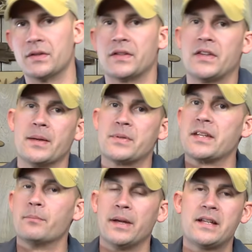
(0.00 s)
to the tips.
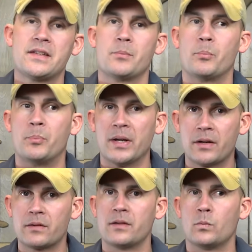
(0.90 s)
It makes it
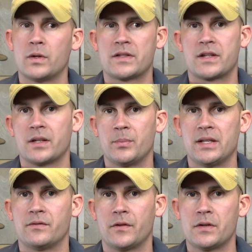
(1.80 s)
bigger than what it's going to
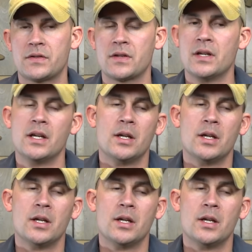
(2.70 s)
be at first,